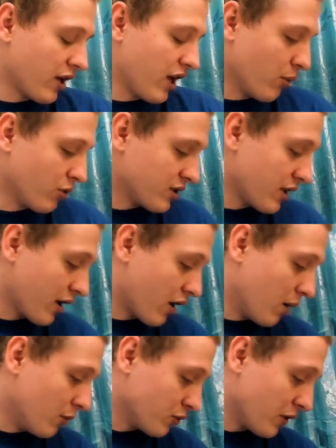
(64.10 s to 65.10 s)
that it
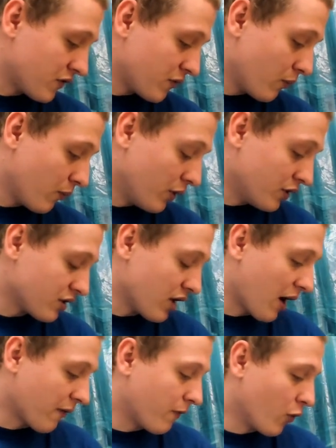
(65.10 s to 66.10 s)
comes with in stock
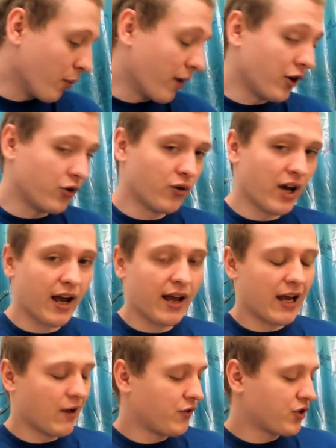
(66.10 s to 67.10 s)
form. I do not
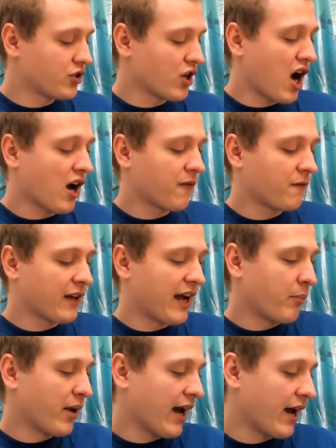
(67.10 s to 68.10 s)
have the stock flat
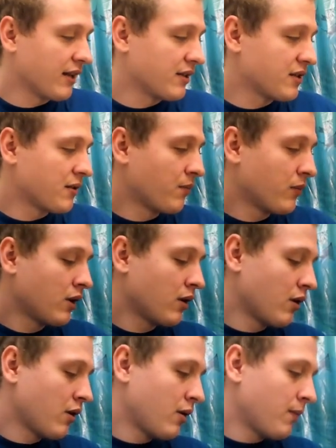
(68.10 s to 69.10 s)
pads
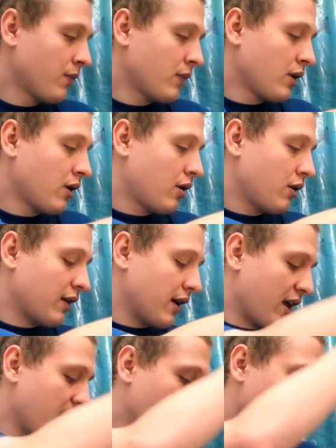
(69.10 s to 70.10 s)
that
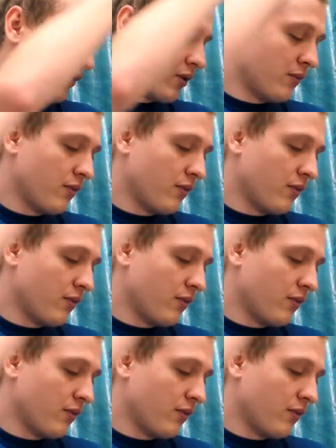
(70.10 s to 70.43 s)
came with them.